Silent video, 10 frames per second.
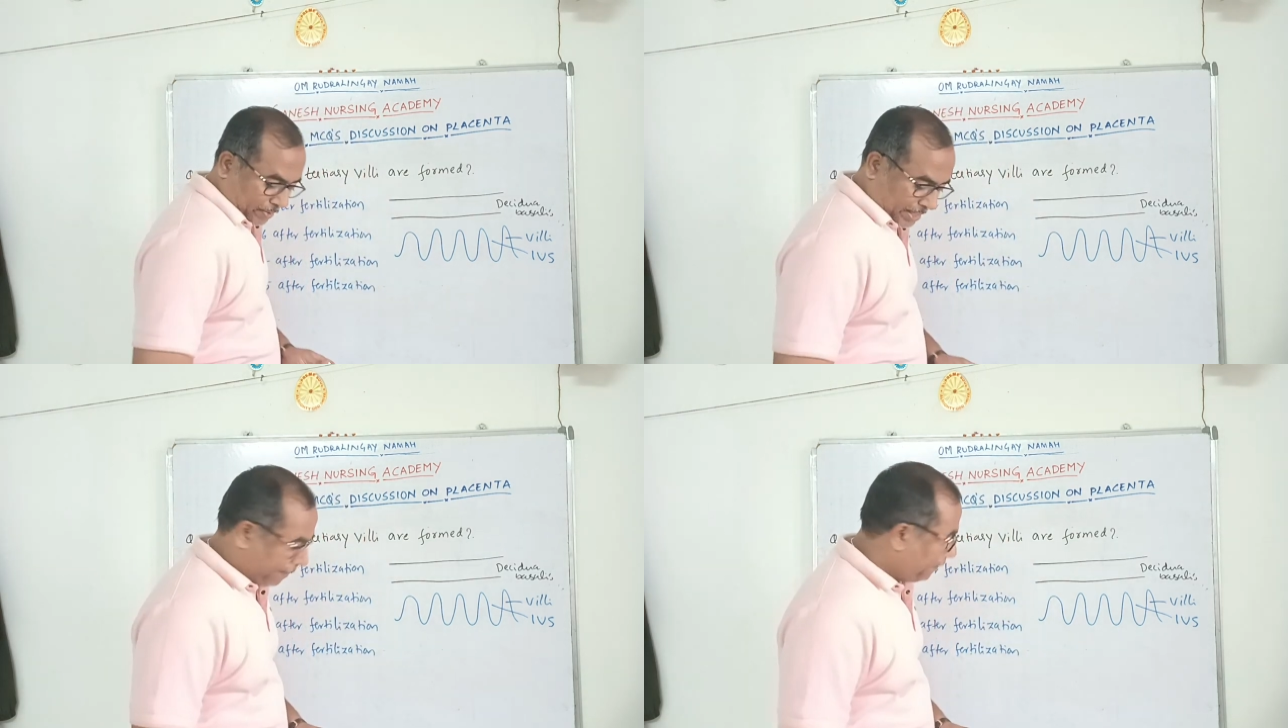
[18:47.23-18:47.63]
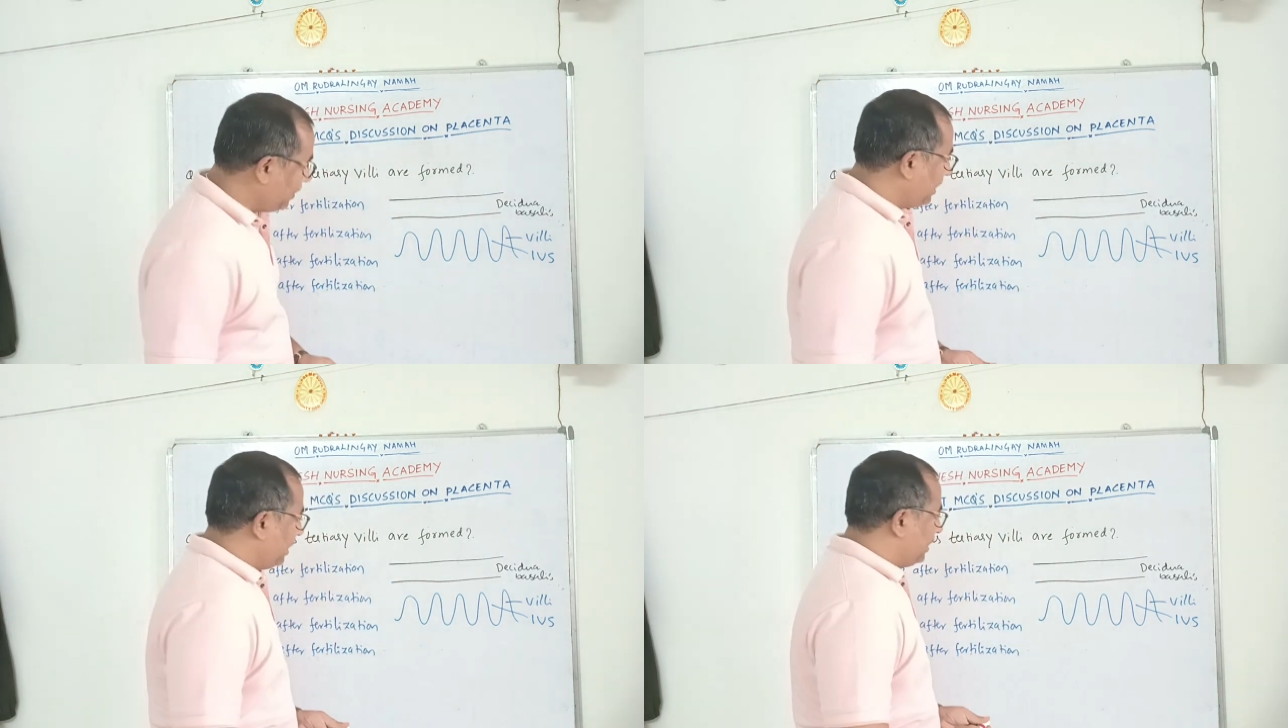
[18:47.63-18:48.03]

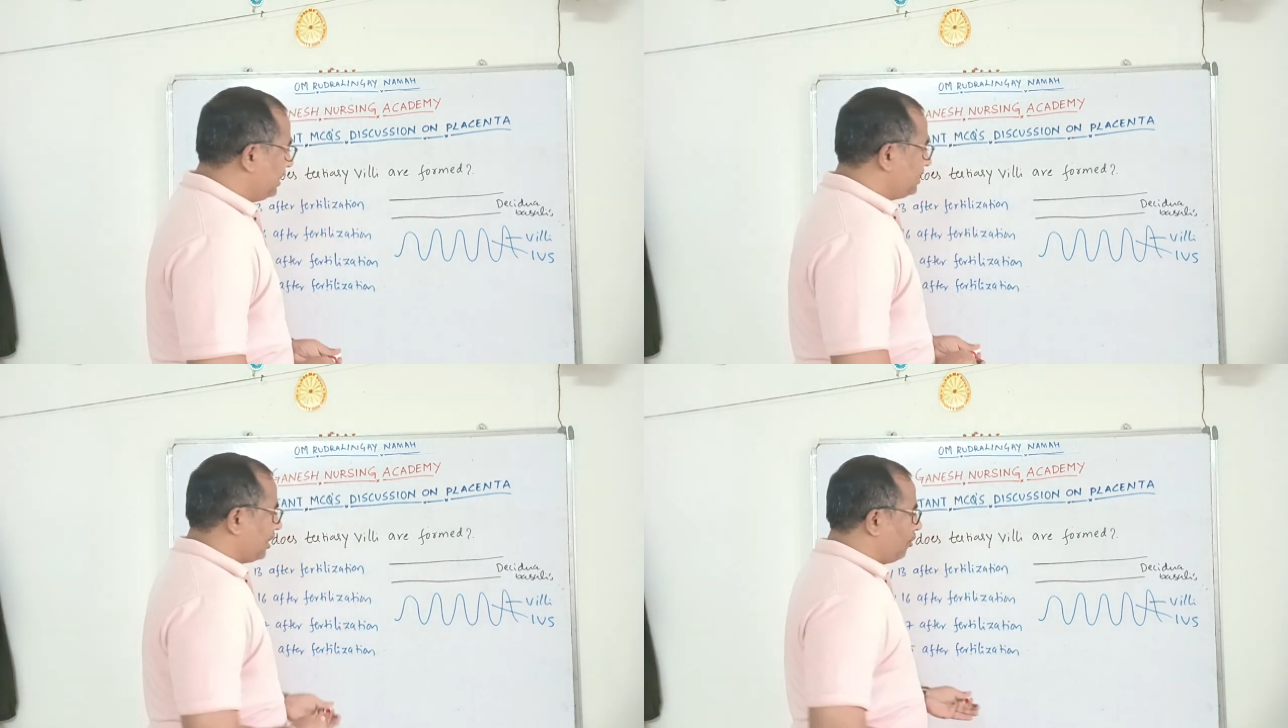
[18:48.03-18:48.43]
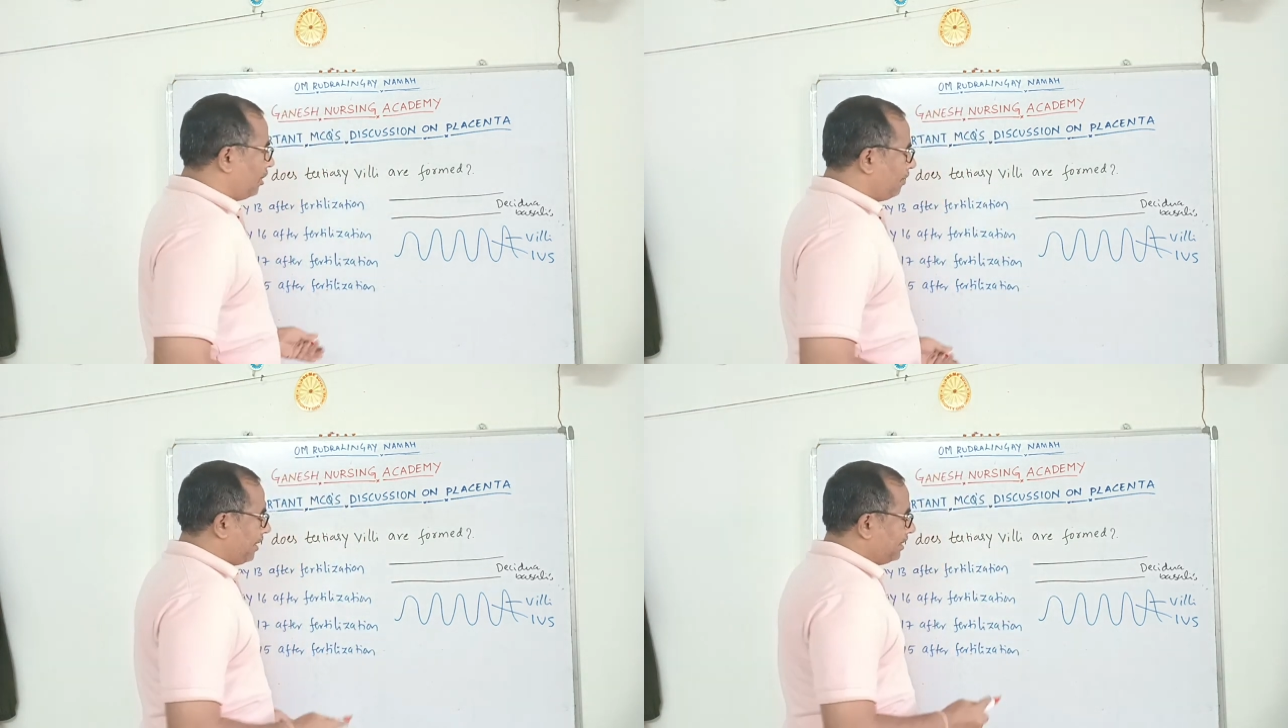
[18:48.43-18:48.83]
okay, it is
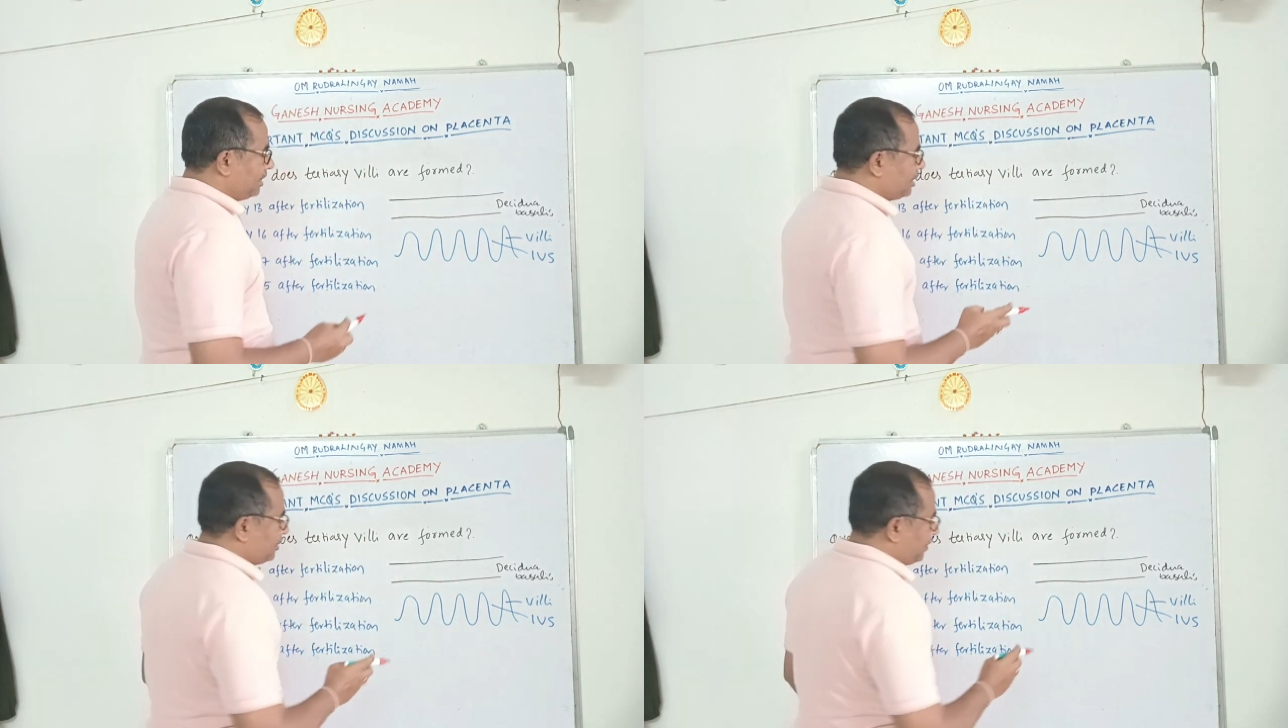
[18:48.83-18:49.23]
surrounded by, this